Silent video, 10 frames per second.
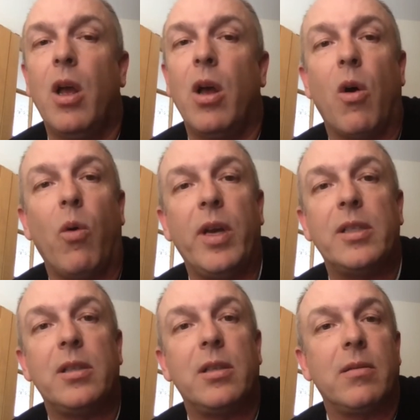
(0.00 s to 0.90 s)

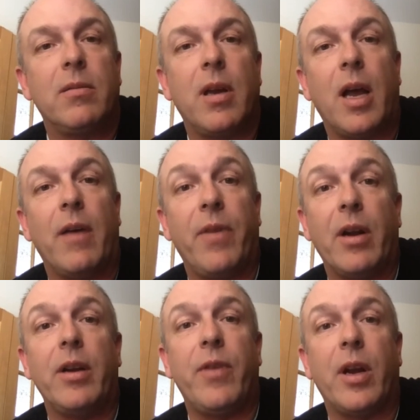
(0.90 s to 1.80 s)
always uh,
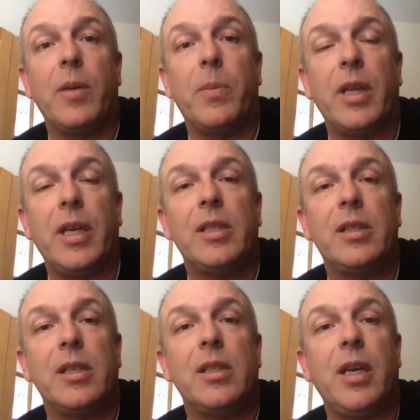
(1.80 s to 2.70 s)
very, very pleased
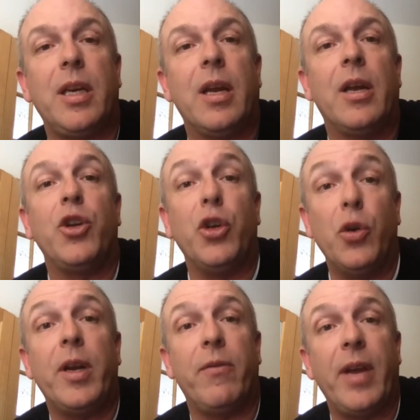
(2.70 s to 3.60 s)
to see new
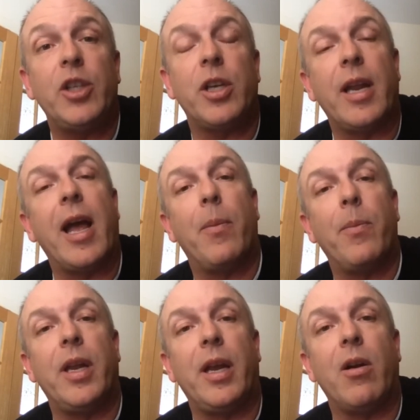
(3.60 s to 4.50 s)
innovation
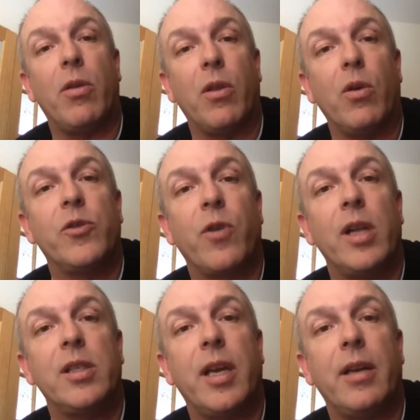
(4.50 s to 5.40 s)
happening on those
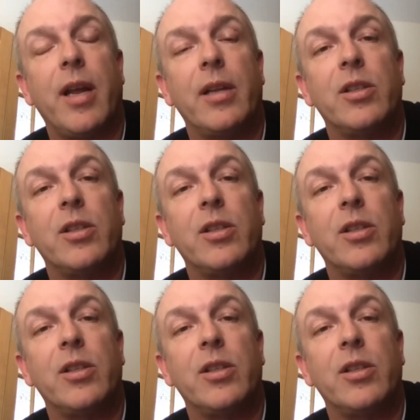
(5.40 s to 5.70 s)
fronts, and, and